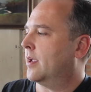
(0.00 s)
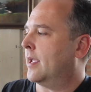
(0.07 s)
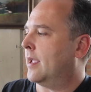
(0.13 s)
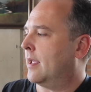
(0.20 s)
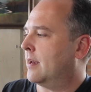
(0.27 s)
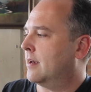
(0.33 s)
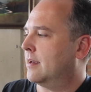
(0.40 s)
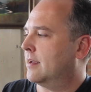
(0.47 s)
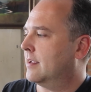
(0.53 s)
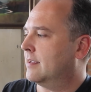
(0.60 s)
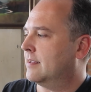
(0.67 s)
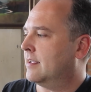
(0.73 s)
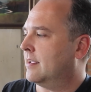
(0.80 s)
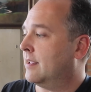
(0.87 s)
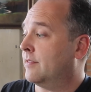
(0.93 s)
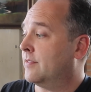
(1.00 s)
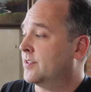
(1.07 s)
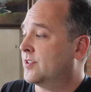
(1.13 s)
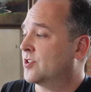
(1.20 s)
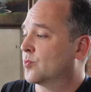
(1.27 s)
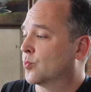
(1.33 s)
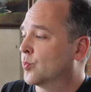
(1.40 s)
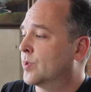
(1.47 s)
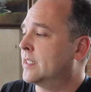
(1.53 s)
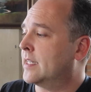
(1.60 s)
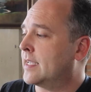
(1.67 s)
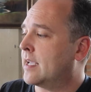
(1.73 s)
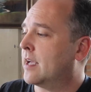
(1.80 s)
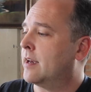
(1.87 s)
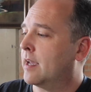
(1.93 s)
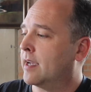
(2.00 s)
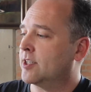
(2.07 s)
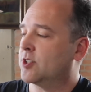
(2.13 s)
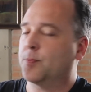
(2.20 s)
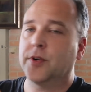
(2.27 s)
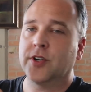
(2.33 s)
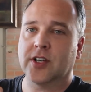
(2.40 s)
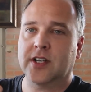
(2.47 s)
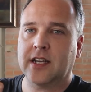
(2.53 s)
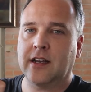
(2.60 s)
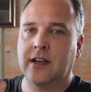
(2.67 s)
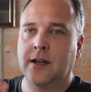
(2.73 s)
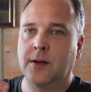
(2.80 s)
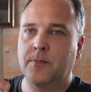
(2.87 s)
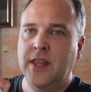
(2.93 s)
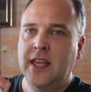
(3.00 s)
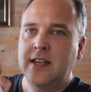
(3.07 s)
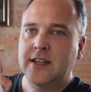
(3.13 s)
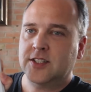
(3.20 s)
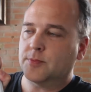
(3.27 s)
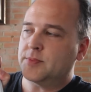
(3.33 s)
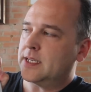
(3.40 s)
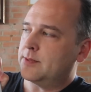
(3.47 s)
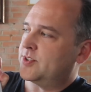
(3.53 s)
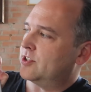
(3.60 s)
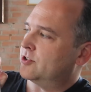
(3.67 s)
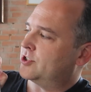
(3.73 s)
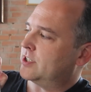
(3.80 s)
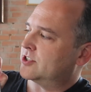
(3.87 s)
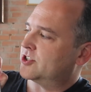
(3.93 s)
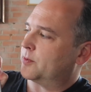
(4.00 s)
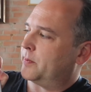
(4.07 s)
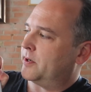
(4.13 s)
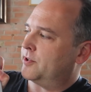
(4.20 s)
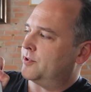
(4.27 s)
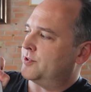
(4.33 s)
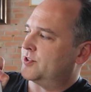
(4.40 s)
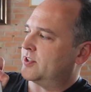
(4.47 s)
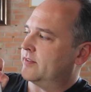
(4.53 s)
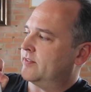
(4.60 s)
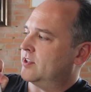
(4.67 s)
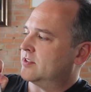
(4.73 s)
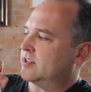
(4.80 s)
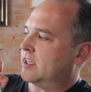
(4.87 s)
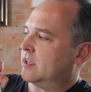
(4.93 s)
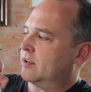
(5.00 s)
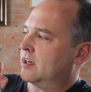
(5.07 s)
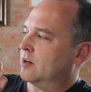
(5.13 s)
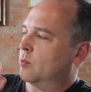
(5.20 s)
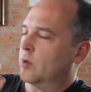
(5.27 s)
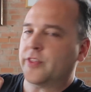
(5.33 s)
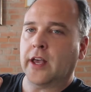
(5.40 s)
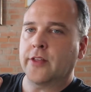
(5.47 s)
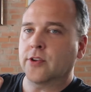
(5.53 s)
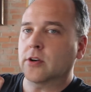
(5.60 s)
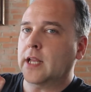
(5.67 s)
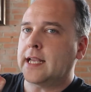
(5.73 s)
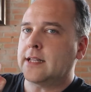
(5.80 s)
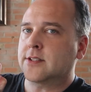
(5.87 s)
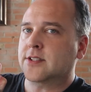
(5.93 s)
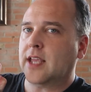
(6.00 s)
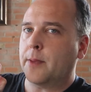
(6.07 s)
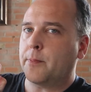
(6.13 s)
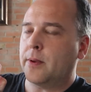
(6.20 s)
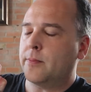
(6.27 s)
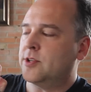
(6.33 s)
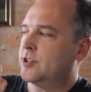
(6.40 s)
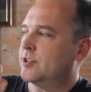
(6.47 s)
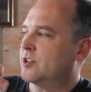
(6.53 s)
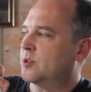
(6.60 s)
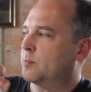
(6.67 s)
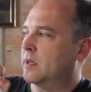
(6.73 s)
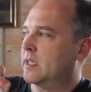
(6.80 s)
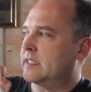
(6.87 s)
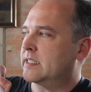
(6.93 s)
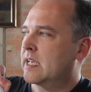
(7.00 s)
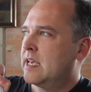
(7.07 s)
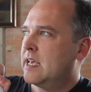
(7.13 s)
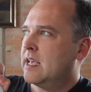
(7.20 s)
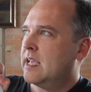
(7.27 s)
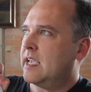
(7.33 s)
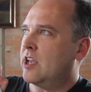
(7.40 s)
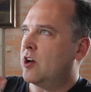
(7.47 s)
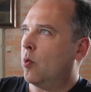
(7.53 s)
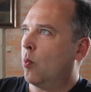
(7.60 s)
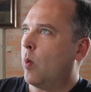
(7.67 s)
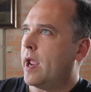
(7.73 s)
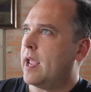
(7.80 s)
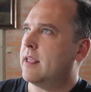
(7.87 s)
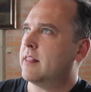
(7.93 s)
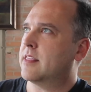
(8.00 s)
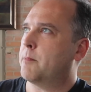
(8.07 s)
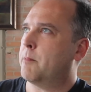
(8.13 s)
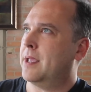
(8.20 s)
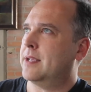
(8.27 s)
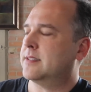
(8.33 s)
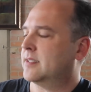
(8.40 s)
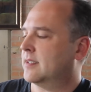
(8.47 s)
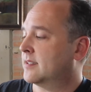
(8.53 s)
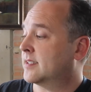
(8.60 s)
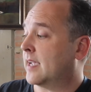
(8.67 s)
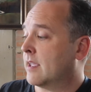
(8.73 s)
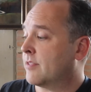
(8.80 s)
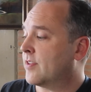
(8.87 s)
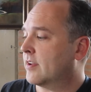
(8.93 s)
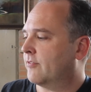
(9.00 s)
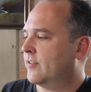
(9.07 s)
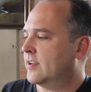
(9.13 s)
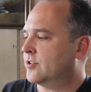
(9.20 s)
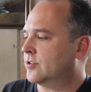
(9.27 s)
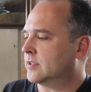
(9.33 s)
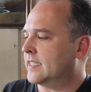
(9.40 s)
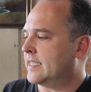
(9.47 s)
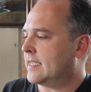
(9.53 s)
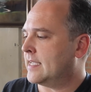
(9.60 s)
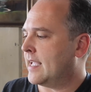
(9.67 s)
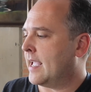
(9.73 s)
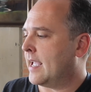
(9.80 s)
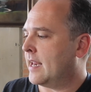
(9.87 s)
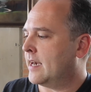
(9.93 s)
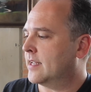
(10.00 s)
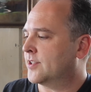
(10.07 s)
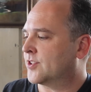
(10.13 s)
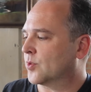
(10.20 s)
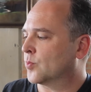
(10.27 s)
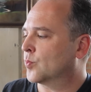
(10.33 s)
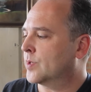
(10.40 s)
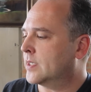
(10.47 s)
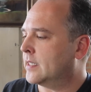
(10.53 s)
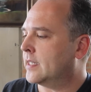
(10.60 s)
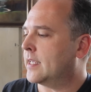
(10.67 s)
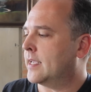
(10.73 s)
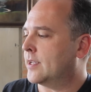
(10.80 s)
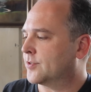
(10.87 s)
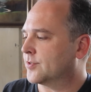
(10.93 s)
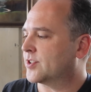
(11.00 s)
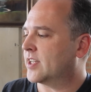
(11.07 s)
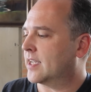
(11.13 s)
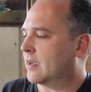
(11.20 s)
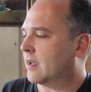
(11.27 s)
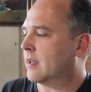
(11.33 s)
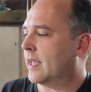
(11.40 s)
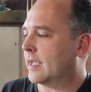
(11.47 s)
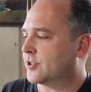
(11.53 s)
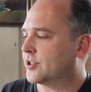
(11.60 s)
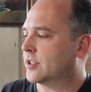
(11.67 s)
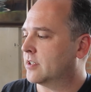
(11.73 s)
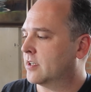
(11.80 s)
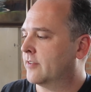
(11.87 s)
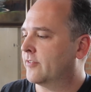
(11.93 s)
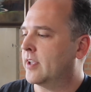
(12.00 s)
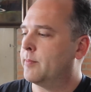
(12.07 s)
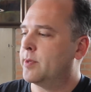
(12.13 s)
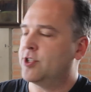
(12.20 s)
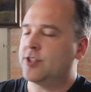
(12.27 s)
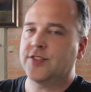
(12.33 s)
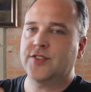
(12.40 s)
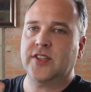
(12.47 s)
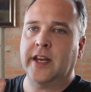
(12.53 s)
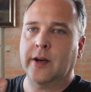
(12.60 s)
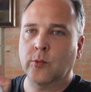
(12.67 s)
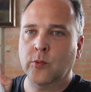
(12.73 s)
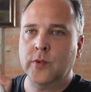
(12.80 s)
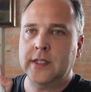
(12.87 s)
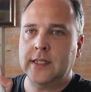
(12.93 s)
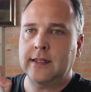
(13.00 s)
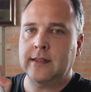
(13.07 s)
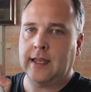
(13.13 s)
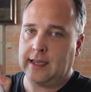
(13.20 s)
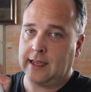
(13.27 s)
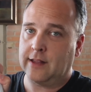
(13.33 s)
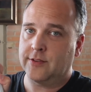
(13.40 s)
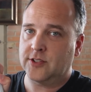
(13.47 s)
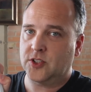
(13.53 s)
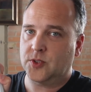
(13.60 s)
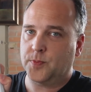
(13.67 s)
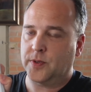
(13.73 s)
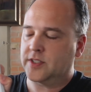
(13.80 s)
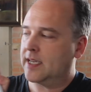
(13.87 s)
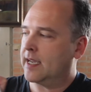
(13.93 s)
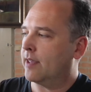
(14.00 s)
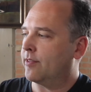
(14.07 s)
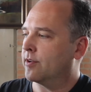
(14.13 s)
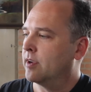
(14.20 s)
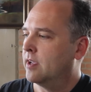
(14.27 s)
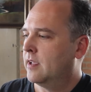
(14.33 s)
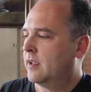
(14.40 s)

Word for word: And this is really a nice book. Um, sometimes they're juxtaposed, I mean, you can tell here, with other landscape images, but in a way that makes sense, I think, visually, and it's a really interesting collection of images, and I really like how this is put together.